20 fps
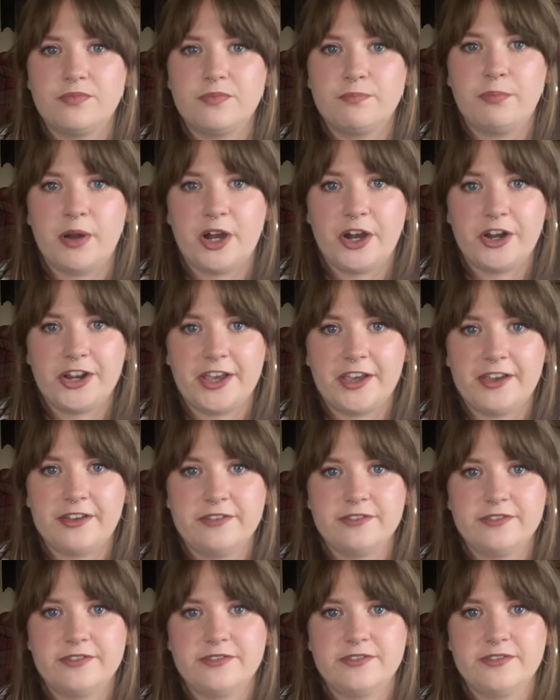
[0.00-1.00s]
burn it,
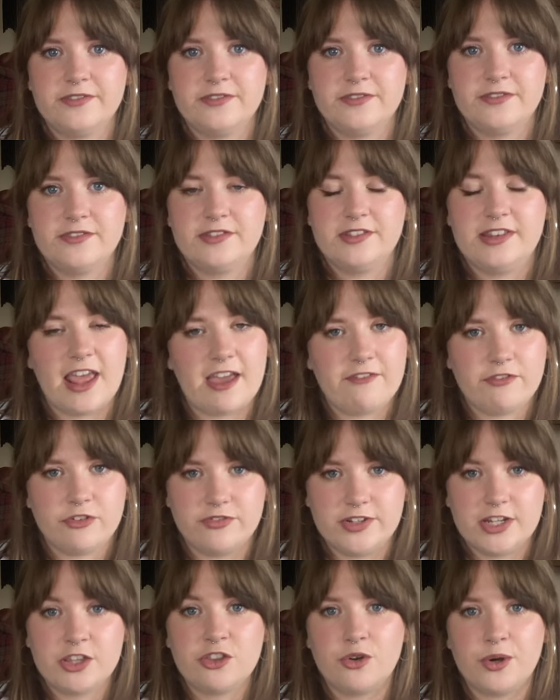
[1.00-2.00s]
never
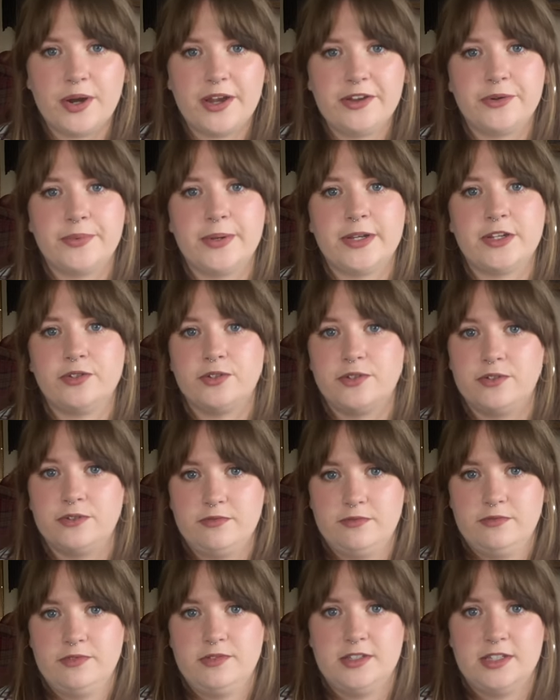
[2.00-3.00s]
read, throw it out your window,
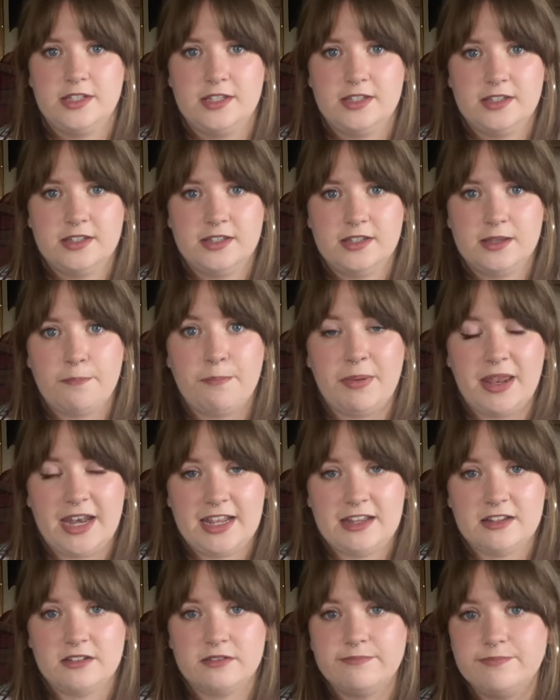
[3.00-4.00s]
bin
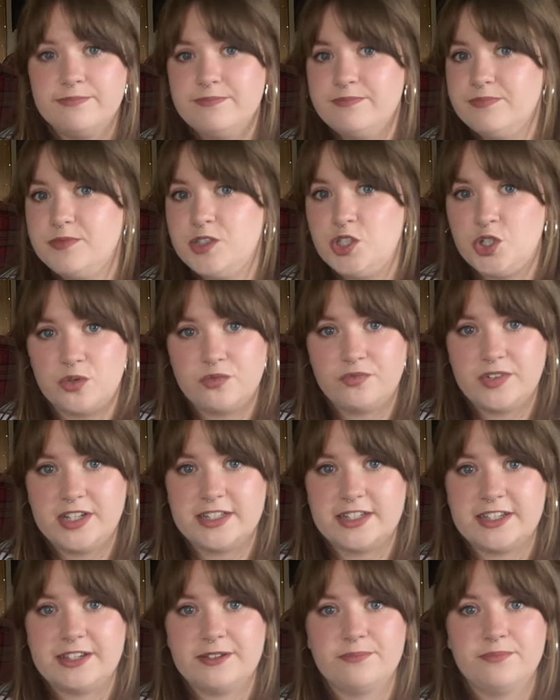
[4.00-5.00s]
it, don't read
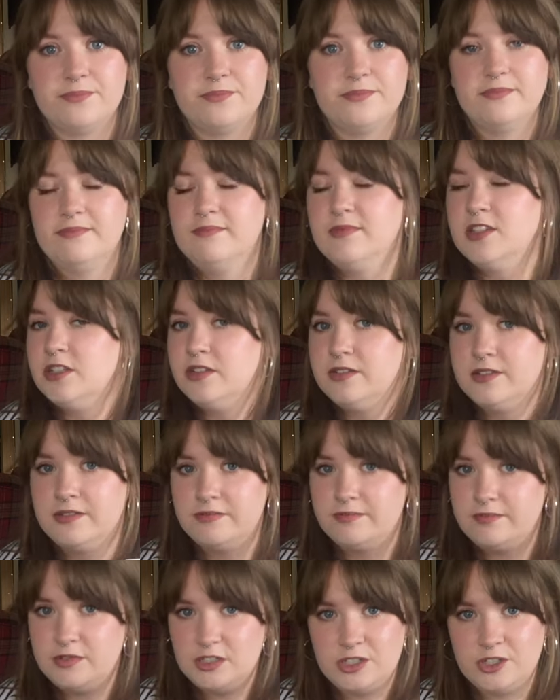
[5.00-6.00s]
it,
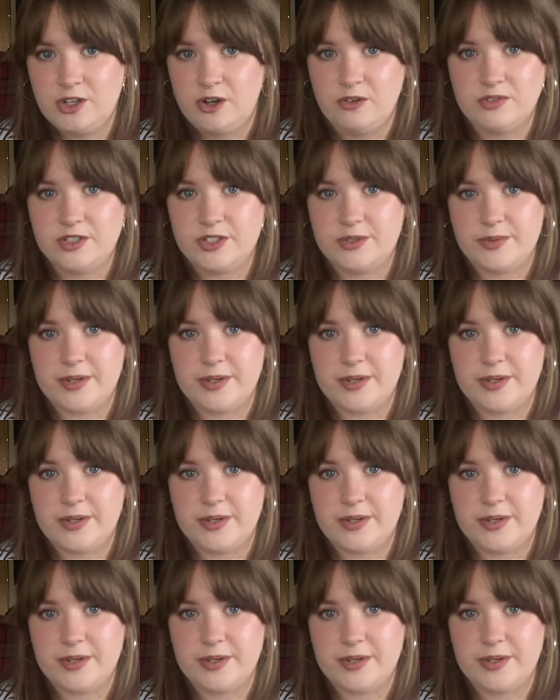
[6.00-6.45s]
don't do